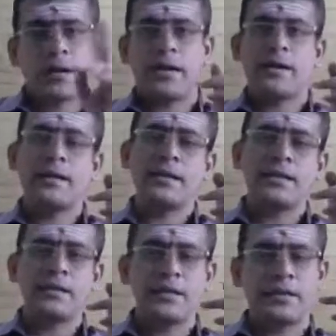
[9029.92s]

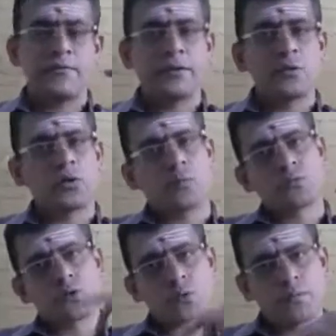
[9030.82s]
ideally, even you
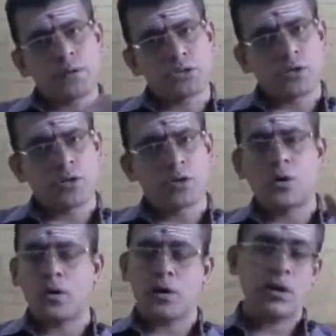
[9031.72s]
absorb based on
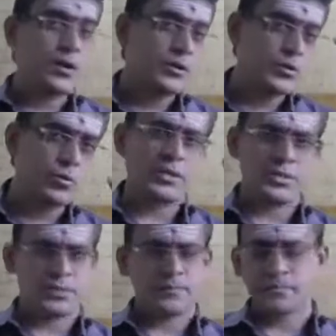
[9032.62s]

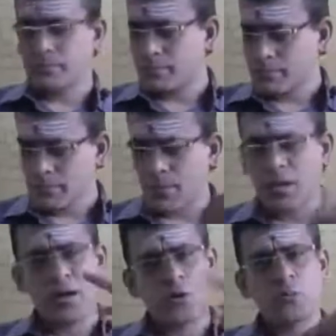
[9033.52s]
units,
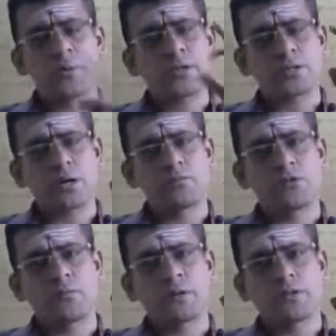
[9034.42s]
or you
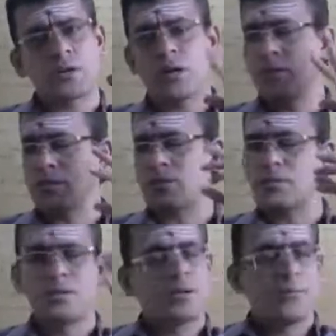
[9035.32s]
absorb based on
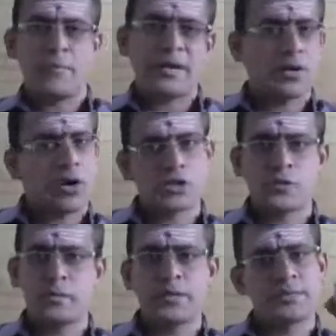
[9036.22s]
hours, my cost
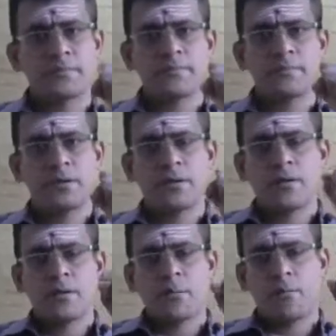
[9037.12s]
should be the same.
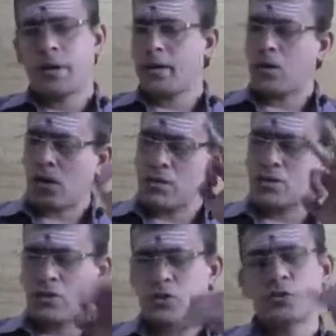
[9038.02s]
My
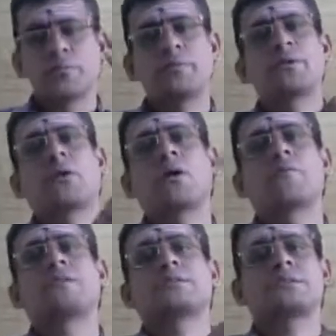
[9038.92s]
cost should be
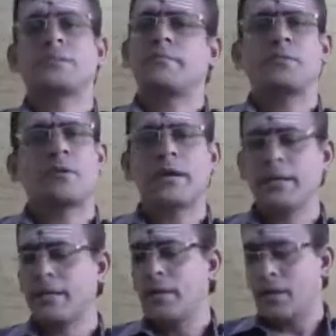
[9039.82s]
always the same,
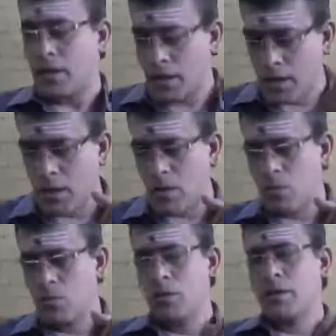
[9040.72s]
right?
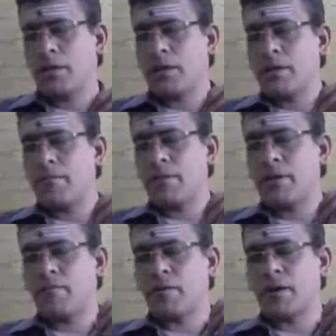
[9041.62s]
Now, even
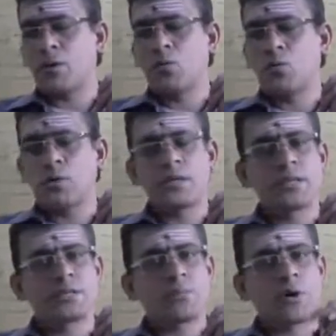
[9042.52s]
if I do in
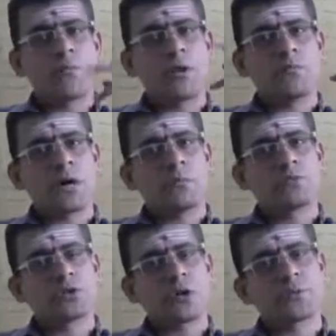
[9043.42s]
this problem
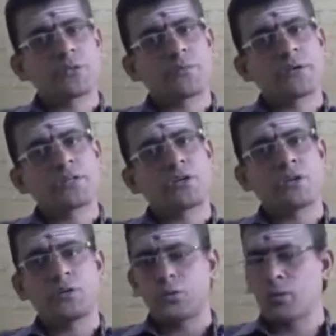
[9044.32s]
absorption based
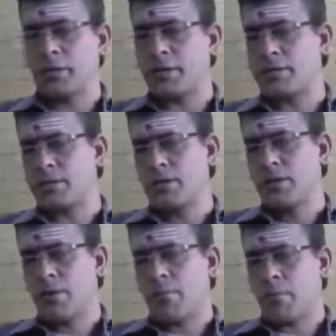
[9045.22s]
on units,
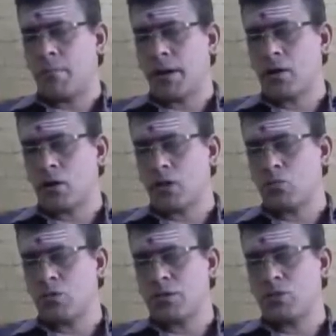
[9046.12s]
my cost
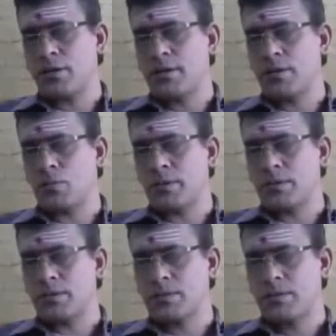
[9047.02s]
was 20
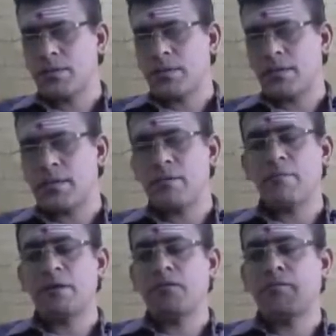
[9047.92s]
rupees.
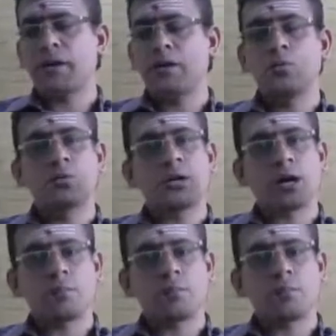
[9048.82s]
Even if I do the